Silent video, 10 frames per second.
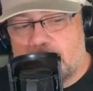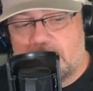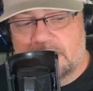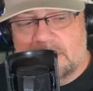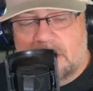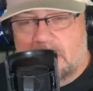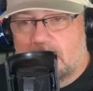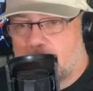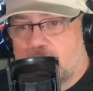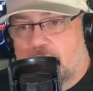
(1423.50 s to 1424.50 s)
He's
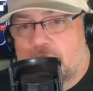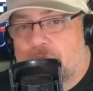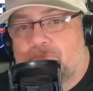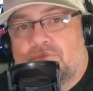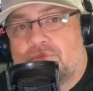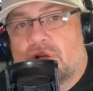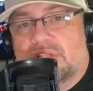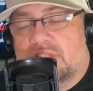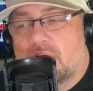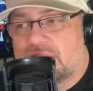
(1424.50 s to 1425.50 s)
put
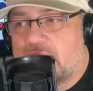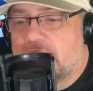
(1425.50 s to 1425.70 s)
his nose down.